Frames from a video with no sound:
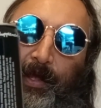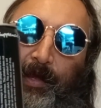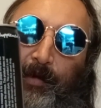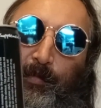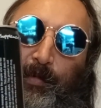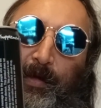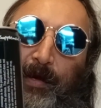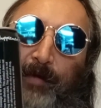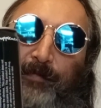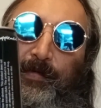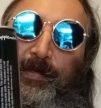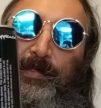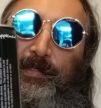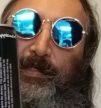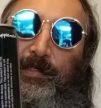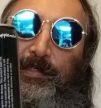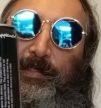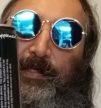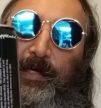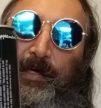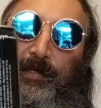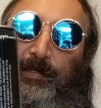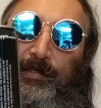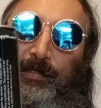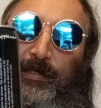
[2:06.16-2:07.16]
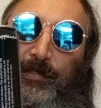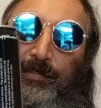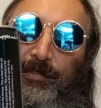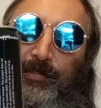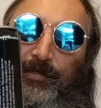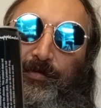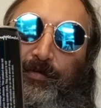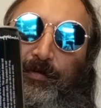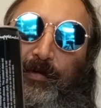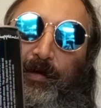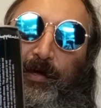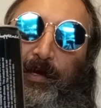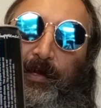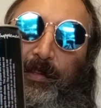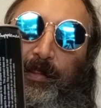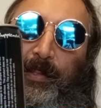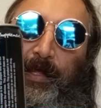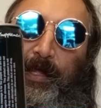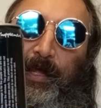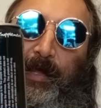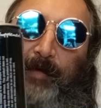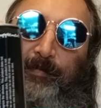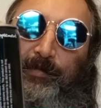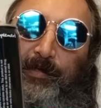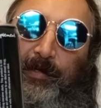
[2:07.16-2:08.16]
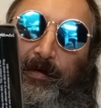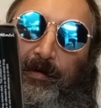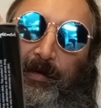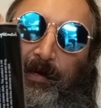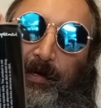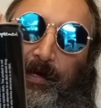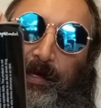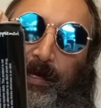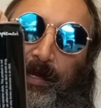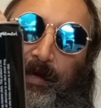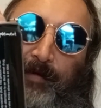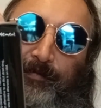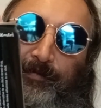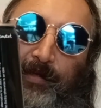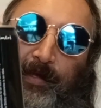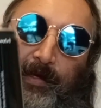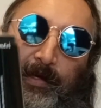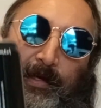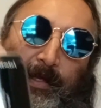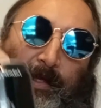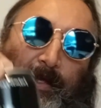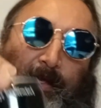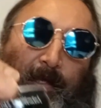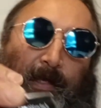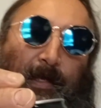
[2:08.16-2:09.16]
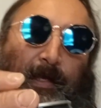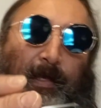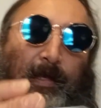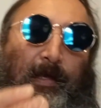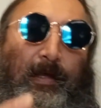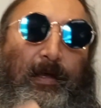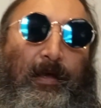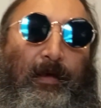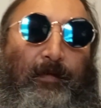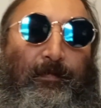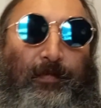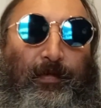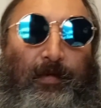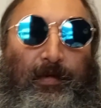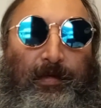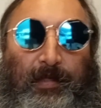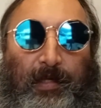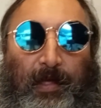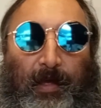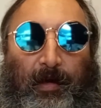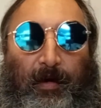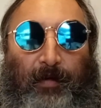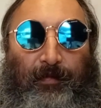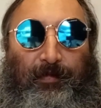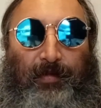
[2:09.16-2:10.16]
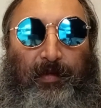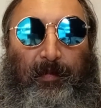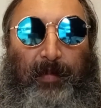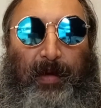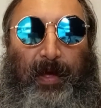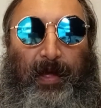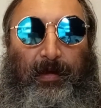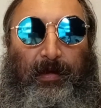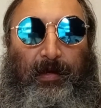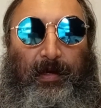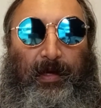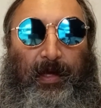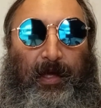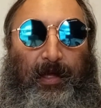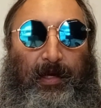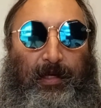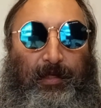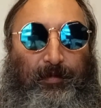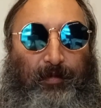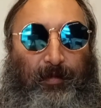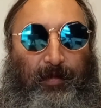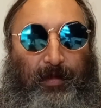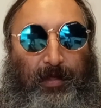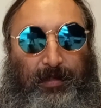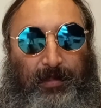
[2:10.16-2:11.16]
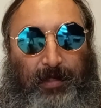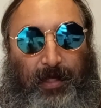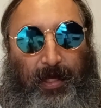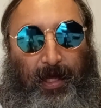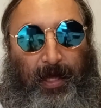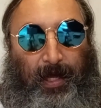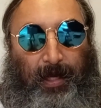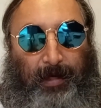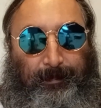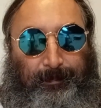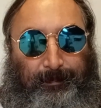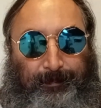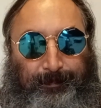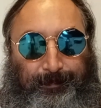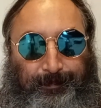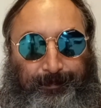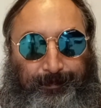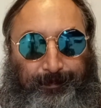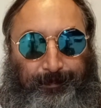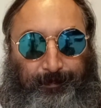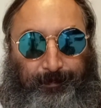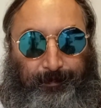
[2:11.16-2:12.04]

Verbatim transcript: and one of his associates tried it and they absolutely loved it. Uh, first thing off the bat you notice with this can,